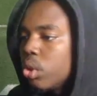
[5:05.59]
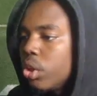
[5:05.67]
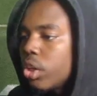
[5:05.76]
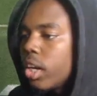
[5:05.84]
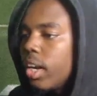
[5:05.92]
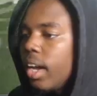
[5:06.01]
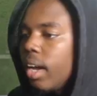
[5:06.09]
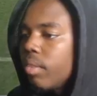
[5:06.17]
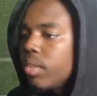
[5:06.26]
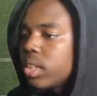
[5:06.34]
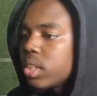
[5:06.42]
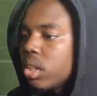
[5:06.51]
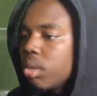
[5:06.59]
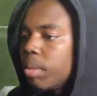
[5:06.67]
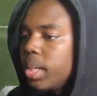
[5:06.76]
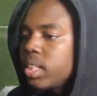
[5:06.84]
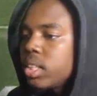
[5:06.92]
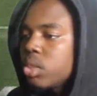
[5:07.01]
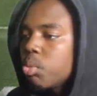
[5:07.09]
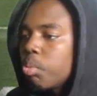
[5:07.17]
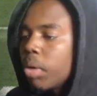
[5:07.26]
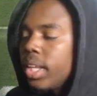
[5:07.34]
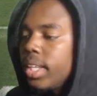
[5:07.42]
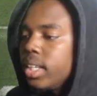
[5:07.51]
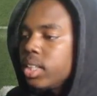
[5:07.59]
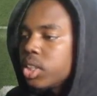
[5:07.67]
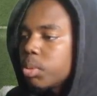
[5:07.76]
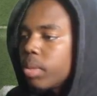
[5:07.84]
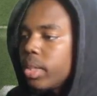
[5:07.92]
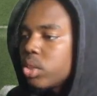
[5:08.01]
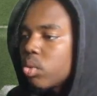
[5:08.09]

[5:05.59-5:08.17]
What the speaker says: You're gonna have this and this is probably the easiest play to